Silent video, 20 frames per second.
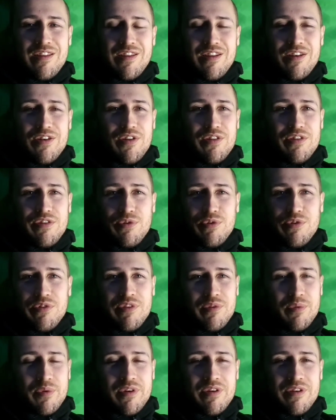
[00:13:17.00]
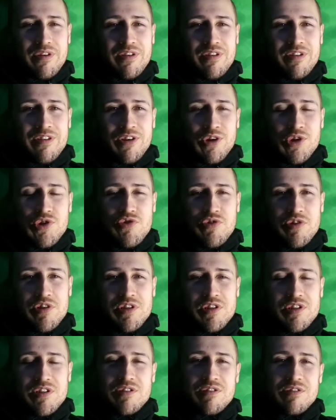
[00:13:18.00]
And although there were
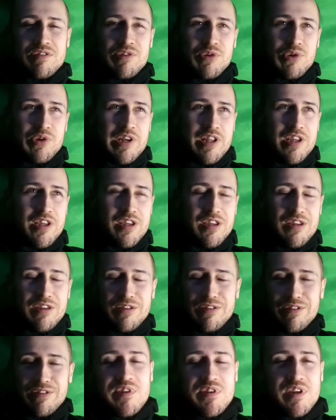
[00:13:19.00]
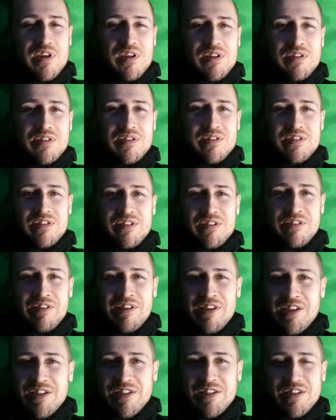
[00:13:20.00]
hundreds, only 6 to
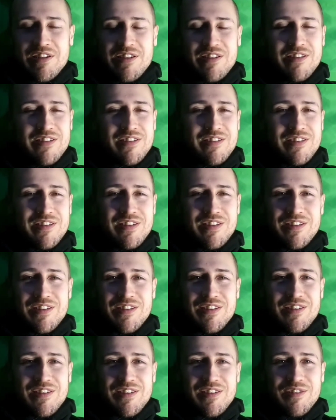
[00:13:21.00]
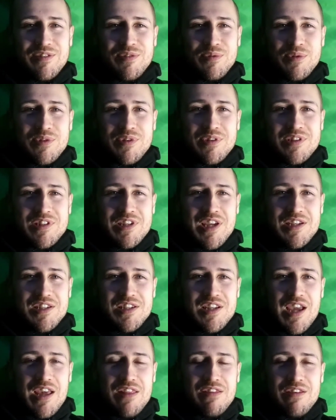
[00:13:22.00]
8 would get
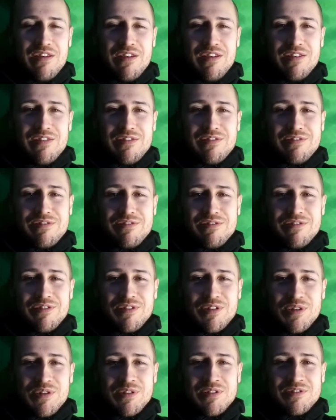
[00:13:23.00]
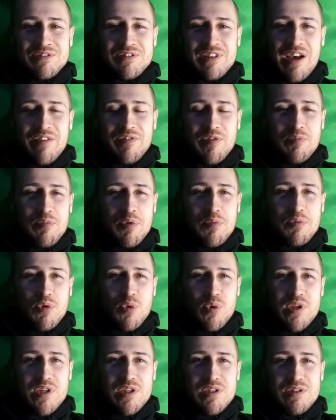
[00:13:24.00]
together, have a pub
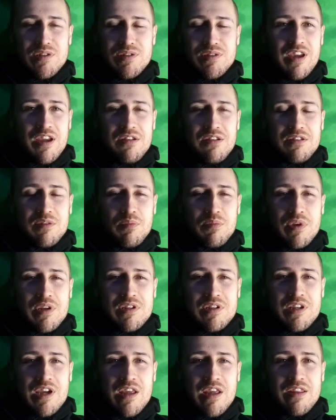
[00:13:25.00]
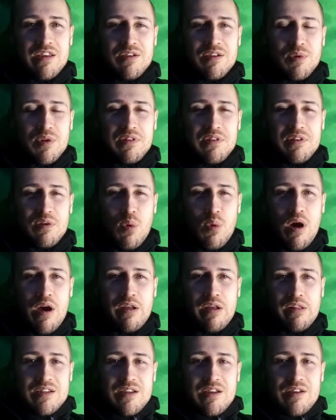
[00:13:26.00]
quiz, eat something together once in a
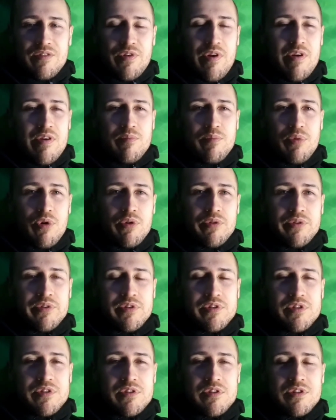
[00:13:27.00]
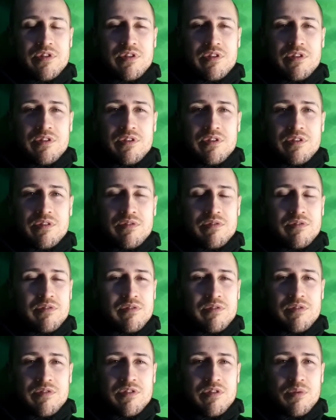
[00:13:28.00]
while. They're very important to
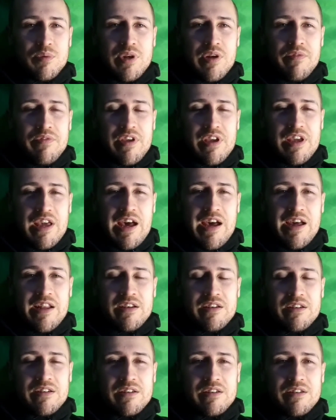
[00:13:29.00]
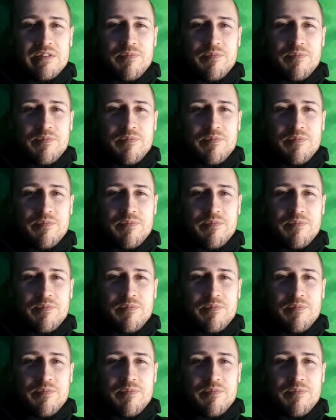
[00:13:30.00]
do whatever you can